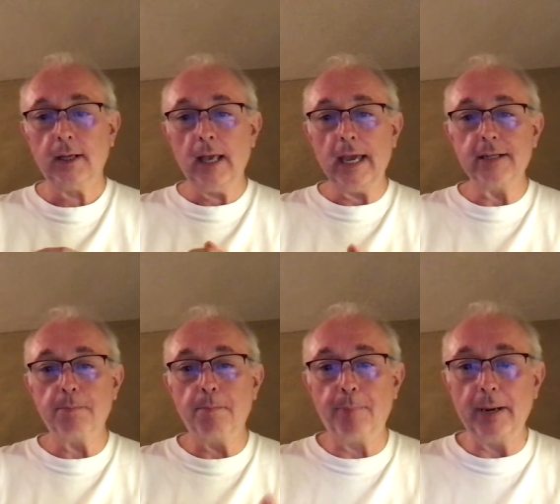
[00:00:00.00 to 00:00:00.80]
it's
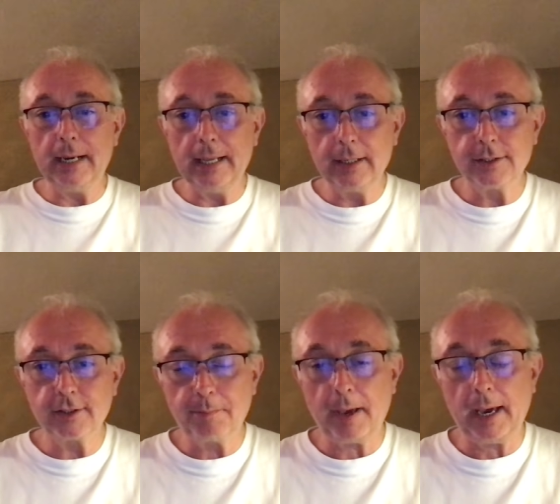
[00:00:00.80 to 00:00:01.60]
billions
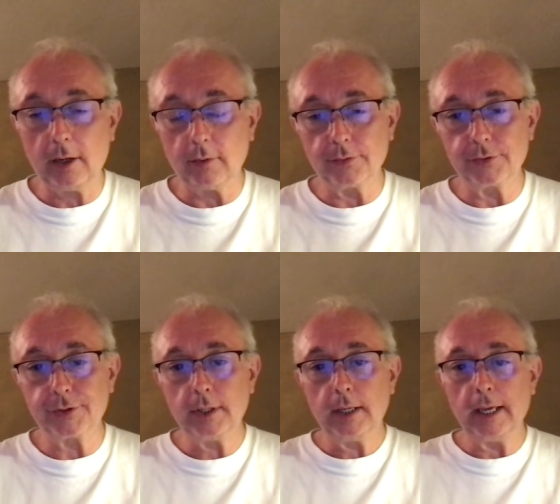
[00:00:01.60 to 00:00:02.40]
of pounds
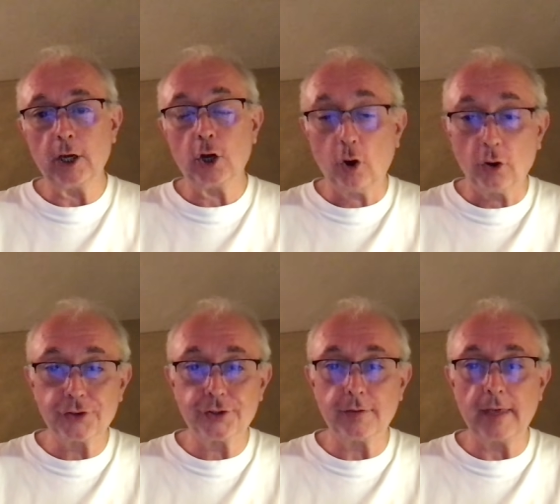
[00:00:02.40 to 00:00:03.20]
in
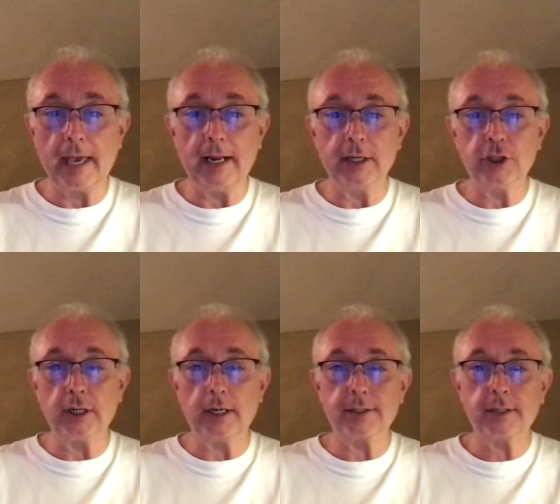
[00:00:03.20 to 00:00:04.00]
cost to the
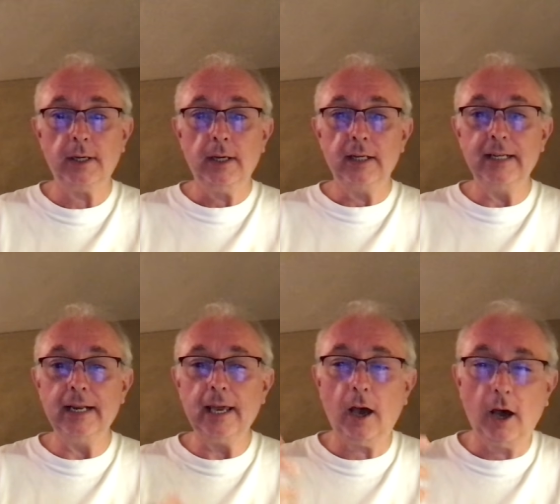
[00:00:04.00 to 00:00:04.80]
NHS. Nearly
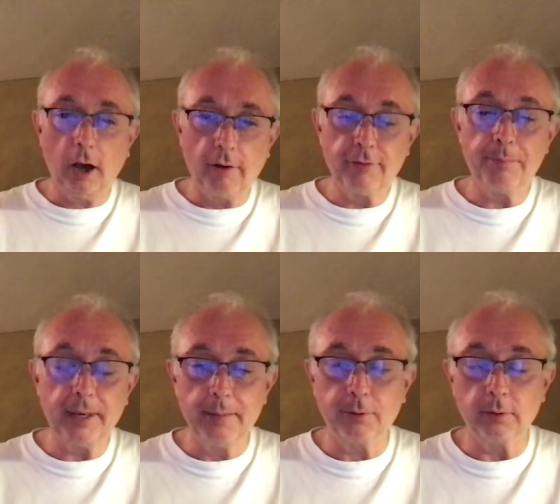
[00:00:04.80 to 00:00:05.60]
half of
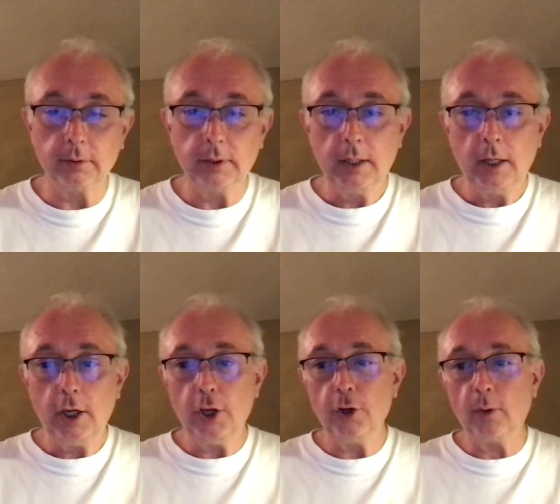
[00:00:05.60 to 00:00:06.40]
people
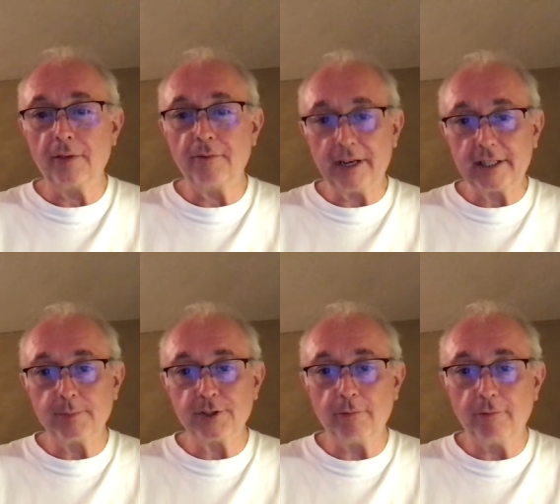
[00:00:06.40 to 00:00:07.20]
who are the
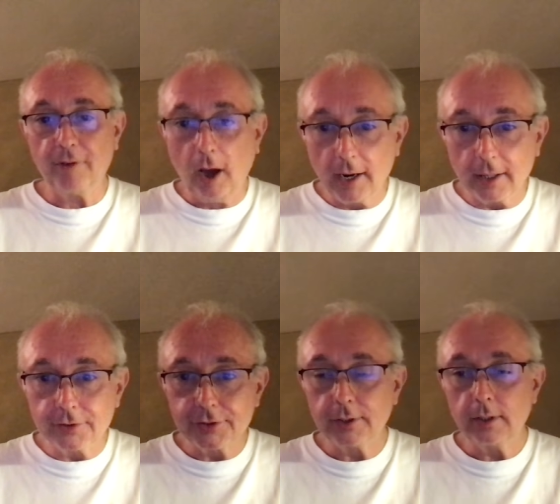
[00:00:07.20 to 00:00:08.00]
victims of
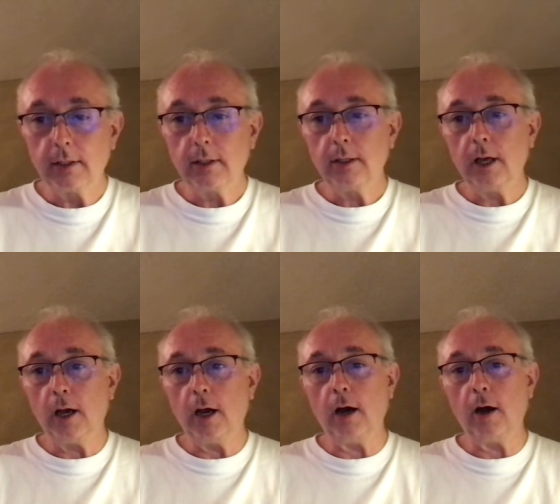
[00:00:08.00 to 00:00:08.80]
violence
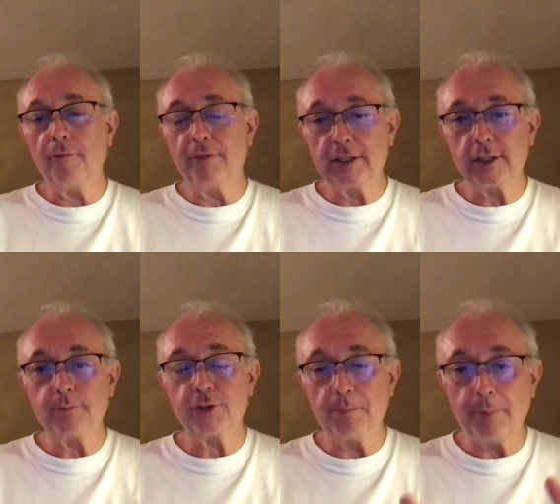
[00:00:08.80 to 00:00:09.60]
are
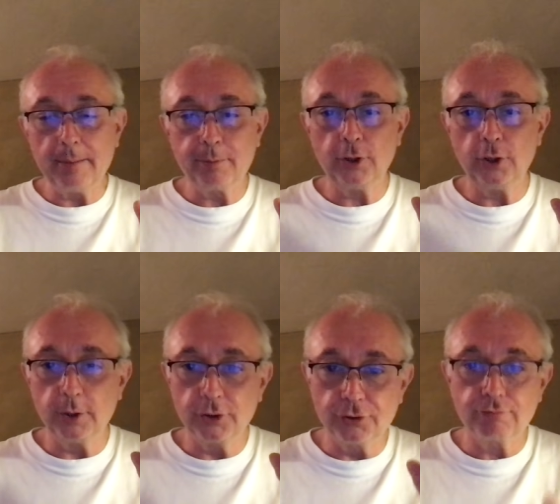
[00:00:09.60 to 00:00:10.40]
victims of people who are
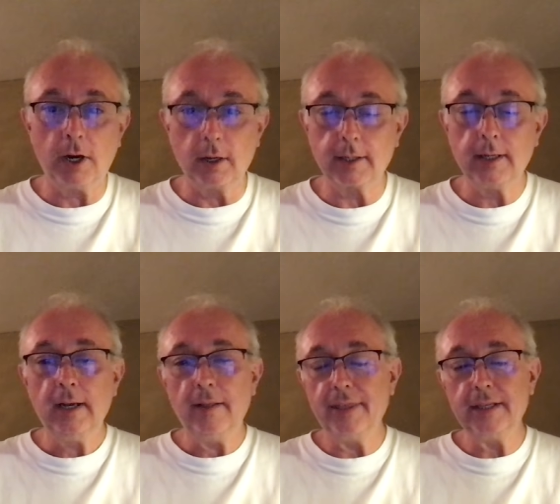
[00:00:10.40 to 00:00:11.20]
drunk.
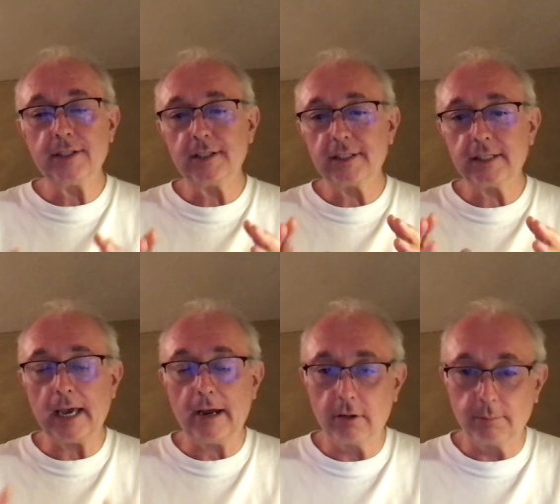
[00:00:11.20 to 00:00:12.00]
These are
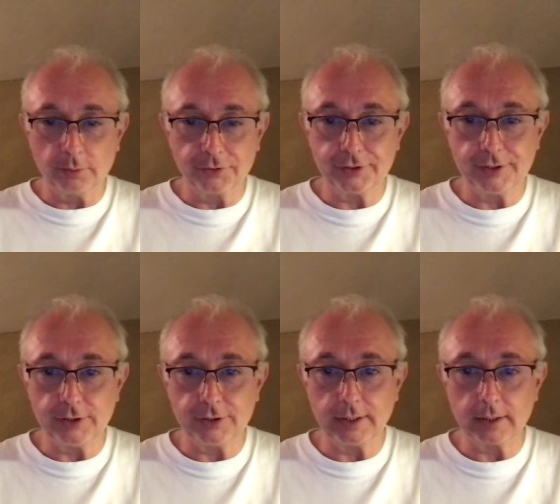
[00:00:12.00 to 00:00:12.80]
terrible
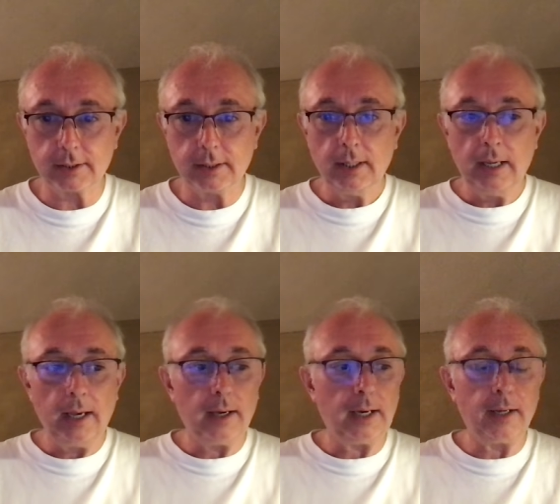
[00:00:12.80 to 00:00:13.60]
statistics.
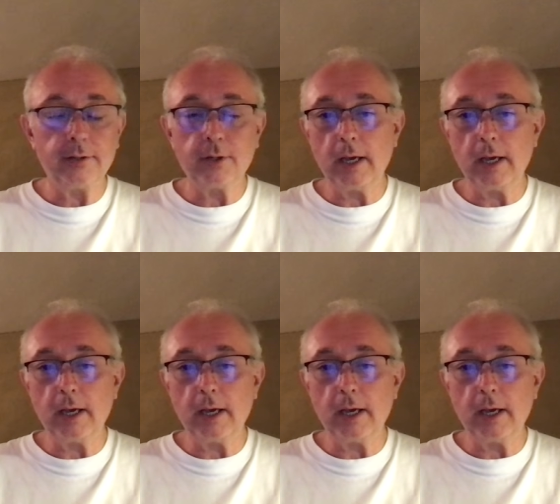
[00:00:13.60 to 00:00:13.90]
And